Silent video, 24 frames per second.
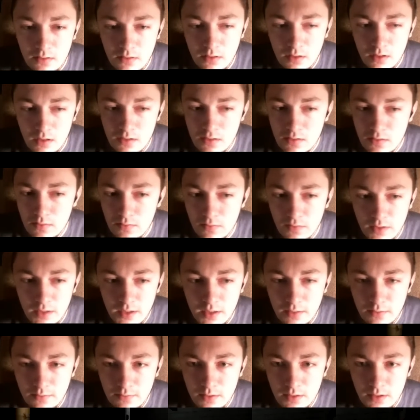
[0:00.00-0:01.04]
I don't like
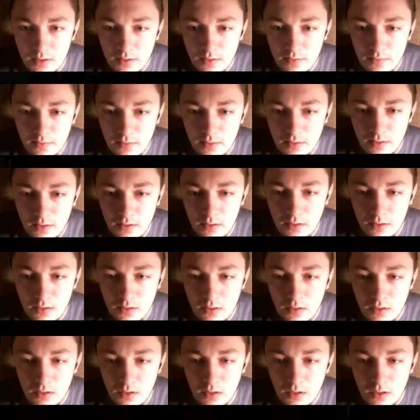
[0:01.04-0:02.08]
it when it does that.
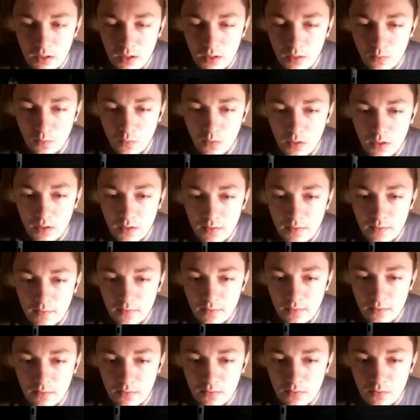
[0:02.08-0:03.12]
Okay, one of these
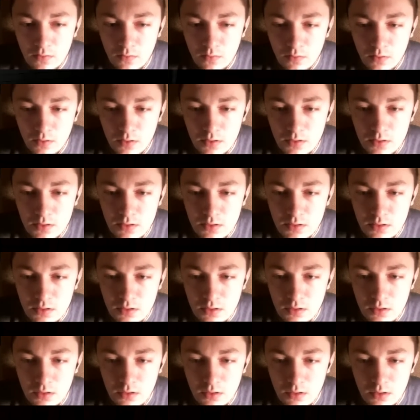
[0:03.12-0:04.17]
other doors
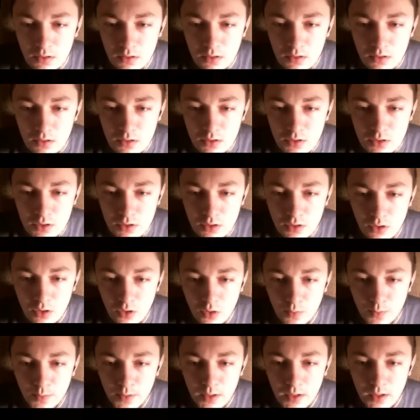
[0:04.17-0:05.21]
should
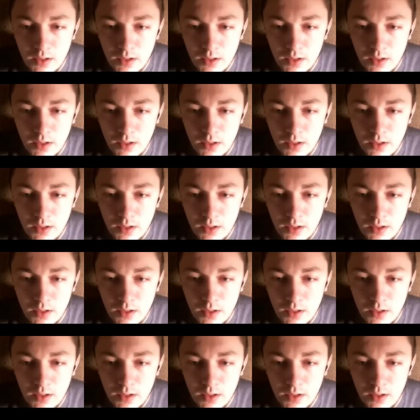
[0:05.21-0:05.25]
open